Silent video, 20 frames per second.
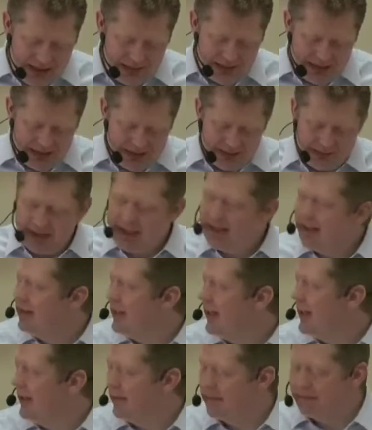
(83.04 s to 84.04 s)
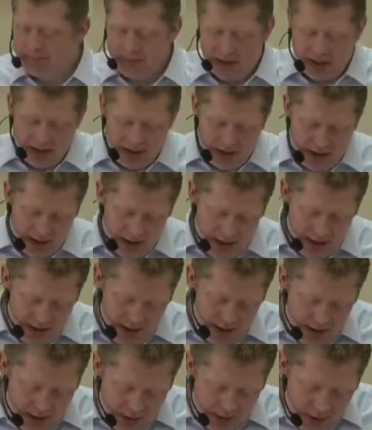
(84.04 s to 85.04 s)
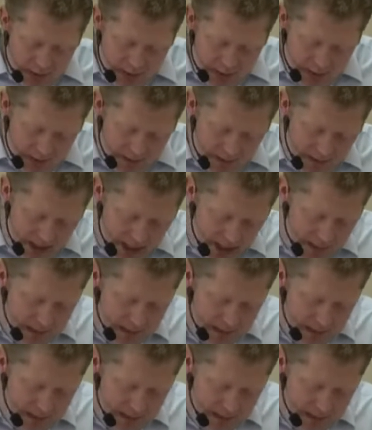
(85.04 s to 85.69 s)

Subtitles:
who happened to be there. A group of